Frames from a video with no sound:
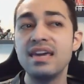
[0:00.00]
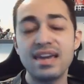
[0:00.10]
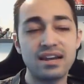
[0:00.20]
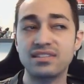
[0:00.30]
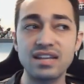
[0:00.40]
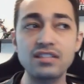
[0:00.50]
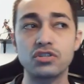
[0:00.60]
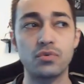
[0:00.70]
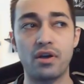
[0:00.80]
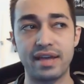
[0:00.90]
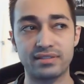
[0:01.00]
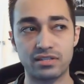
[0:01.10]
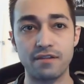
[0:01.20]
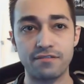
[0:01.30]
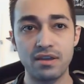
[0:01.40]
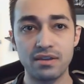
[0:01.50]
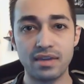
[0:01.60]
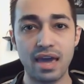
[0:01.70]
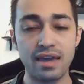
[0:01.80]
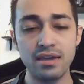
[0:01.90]
He doesn't need to do all that stuff,
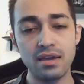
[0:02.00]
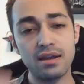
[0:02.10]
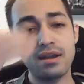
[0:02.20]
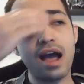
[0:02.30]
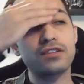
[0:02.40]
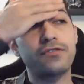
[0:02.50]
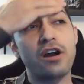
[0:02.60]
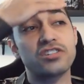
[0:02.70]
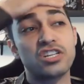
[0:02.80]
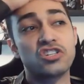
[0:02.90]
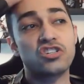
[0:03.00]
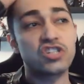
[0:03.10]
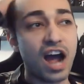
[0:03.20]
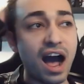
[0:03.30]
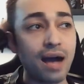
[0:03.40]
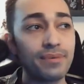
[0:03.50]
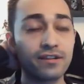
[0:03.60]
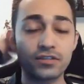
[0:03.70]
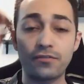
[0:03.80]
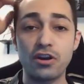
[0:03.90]
okay? Now, as far as his job and
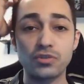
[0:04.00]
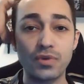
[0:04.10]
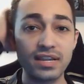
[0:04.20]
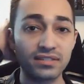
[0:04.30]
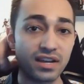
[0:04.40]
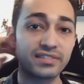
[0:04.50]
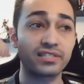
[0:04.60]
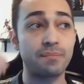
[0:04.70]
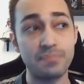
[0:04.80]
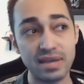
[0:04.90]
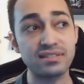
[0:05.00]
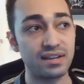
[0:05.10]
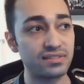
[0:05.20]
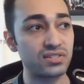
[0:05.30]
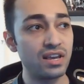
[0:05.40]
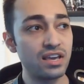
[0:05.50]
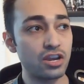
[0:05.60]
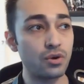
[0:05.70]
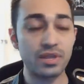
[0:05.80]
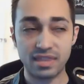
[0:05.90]
as far as what he does as a business, you
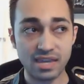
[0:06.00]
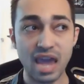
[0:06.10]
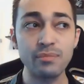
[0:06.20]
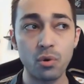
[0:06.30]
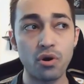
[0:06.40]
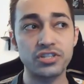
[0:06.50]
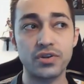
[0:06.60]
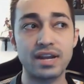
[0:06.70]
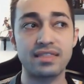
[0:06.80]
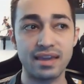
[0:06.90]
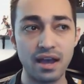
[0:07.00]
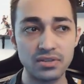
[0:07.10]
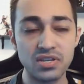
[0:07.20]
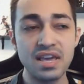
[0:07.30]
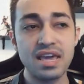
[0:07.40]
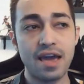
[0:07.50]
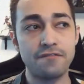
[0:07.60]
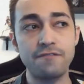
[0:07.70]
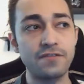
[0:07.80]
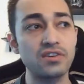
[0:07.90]
know, with the Game Awards or anything else, if
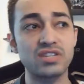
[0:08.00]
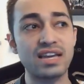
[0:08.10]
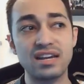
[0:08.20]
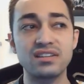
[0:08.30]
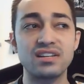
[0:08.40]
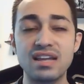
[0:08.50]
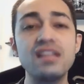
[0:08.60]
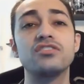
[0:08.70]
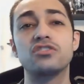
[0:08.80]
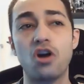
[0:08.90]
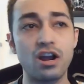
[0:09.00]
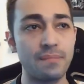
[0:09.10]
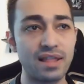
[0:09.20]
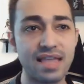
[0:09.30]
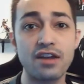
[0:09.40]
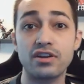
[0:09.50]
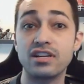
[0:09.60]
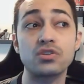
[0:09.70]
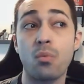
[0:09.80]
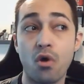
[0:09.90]
he feels like he doesn't need to talk about that or he
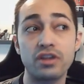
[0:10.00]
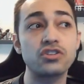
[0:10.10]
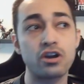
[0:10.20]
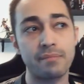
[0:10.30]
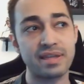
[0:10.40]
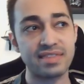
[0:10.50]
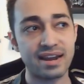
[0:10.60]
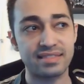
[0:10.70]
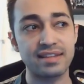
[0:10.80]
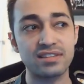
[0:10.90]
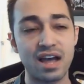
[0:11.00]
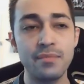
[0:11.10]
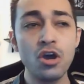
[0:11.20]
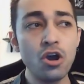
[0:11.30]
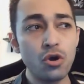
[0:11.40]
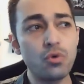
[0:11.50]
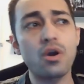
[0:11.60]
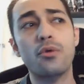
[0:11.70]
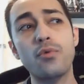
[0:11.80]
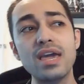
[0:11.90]
doesn't want to talk about that at that time, who
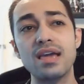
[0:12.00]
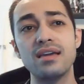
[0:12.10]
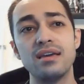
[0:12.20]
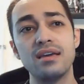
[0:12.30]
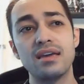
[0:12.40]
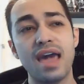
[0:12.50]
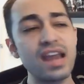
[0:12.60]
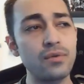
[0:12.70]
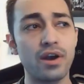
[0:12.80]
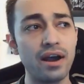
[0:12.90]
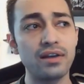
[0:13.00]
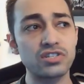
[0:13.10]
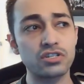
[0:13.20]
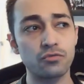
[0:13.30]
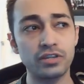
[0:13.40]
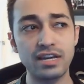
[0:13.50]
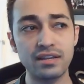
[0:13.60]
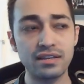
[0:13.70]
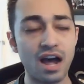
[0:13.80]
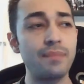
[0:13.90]
are we anywhere else to really
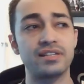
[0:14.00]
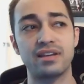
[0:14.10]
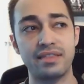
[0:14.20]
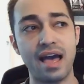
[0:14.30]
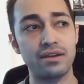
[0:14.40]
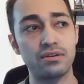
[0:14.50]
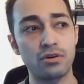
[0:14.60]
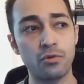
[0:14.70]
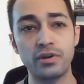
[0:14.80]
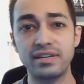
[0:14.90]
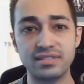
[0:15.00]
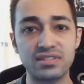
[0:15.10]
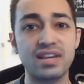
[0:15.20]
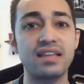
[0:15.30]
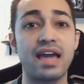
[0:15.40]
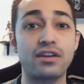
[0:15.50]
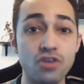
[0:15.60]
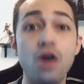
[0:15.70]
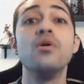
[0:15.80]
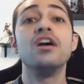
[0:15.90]
comment on that or really to say like,
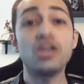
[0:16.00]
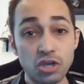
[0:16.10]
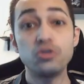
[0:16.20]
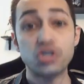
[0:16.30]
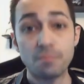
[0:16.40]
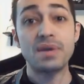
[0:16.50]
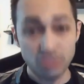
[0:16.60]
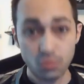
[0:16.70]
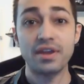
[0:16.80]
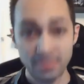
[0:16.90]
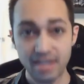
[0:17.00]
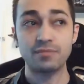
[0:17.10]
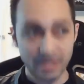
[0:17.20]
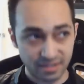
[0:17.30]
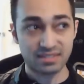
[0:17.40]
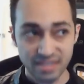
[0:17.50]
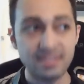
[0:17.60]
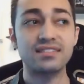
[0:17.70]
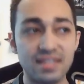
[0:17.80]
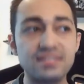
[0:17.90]
no, you should be doing this because
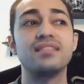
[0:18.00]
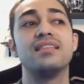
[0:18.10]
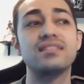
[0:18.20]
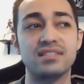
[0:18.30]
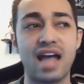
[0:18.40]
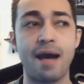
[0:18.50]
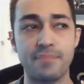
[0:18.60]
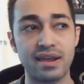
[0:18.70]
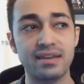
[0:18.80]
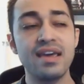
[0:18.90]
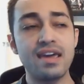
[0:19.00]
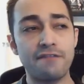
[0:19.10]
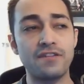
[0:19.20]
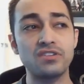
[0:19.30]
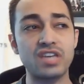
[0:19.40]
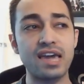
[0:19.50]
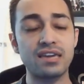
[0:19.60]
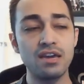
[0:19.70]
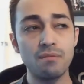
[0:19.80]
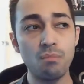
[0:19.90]
this, this, and this is happening? It feels like
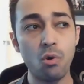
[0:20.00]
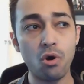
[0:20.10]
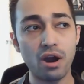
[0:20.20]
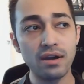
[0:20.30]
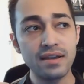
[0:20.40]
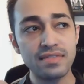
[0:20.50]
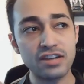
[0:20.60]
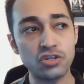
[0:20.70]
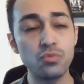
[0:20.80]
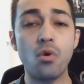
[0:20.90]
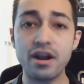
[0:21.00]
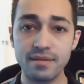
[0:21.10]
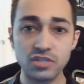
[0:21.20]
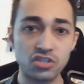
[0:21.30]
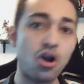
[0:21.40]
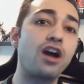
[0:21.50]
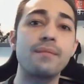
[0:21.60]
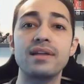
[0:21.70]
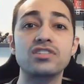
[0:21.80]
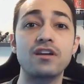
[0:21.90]
more that you want him to talk
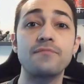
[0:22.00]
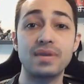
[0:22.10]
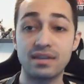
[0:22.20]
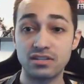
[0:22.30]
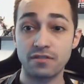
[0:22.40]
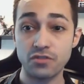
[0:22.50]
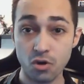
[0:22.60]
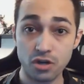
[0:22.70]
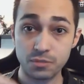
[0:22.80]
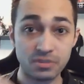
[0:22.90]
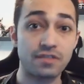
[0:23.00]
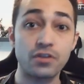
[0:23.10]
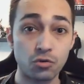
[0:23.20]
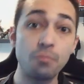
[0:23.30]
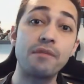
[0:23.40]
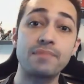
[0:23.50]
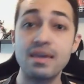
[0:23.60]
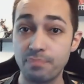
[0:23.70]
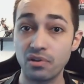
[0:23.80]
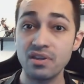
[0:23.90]
about stuff because of your specific group of
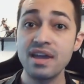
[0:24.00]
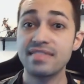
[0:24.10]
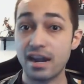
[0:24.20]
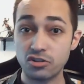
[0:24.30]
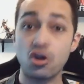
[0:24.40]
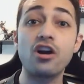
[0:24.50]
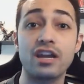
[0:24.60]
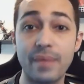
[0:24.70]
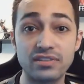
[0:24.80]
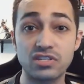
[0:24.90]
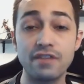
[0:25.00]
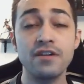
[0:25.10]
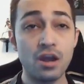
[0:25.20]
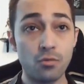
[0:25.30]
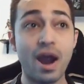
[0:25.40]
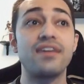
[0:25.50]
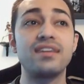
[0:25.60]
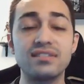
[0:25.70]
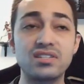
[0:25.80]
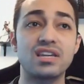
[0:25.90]
people that are talking about stuff rather
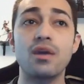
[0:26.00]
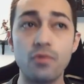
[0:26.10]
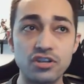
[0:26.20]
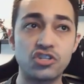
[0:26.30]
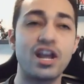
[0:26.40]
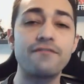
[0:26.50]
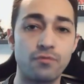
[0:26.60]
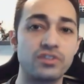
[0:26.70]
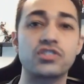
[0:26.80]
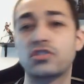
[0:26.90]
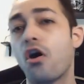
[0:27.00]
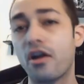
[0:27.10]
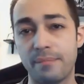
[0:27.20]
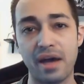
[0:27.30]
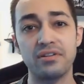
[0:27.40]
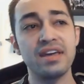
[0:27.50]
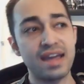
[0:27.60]
than seeing what Geoff wants to talk about.